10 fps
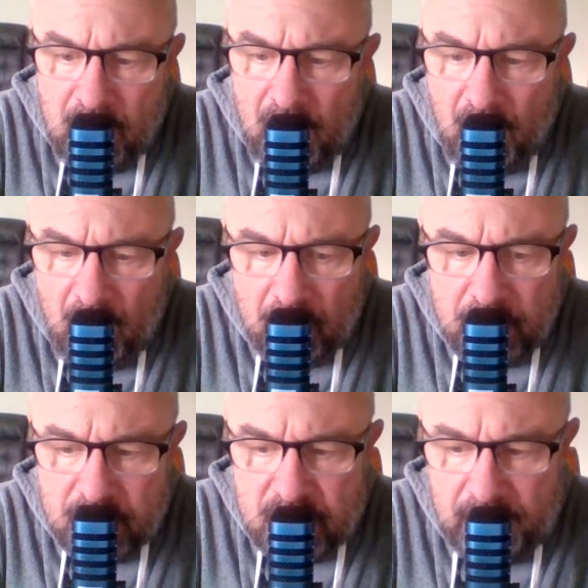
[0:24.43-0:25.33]

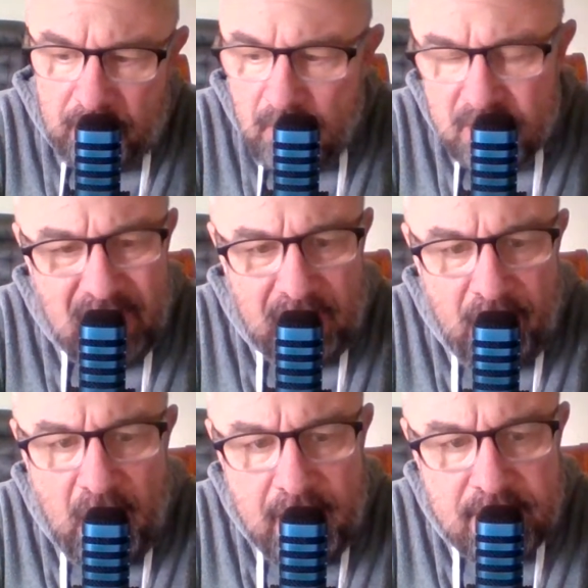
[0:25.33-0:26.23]
You just need a set of
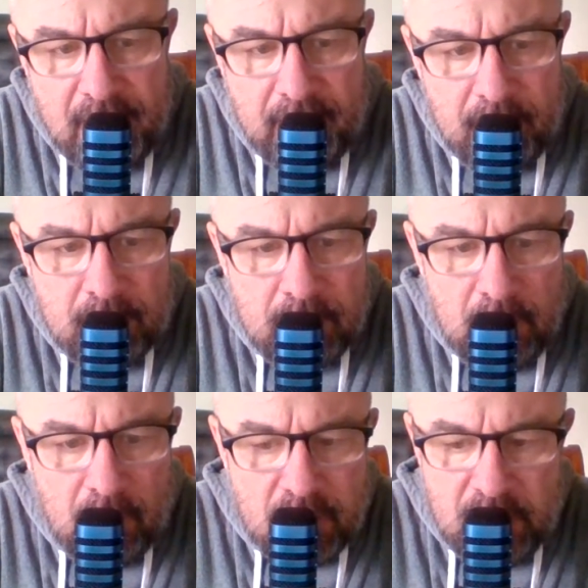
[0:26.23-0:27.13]
eyes that can
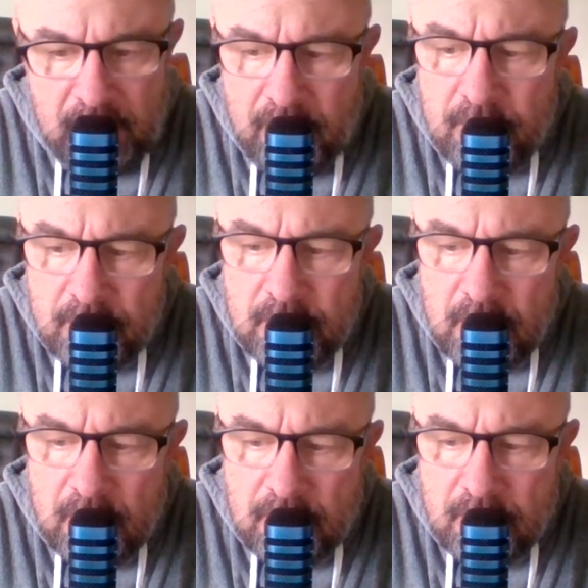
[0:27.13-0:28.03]
see
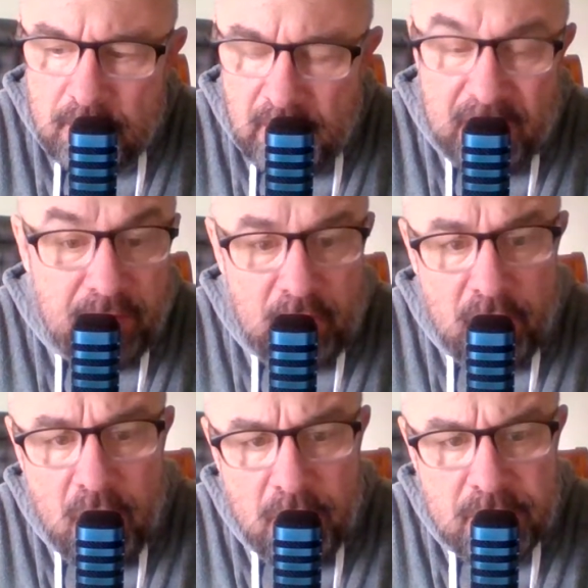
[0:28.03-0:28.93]
the end of your
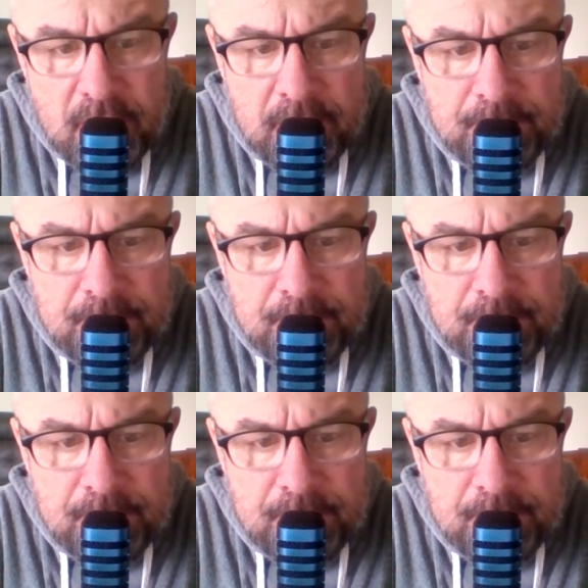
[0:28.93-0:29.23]
nose.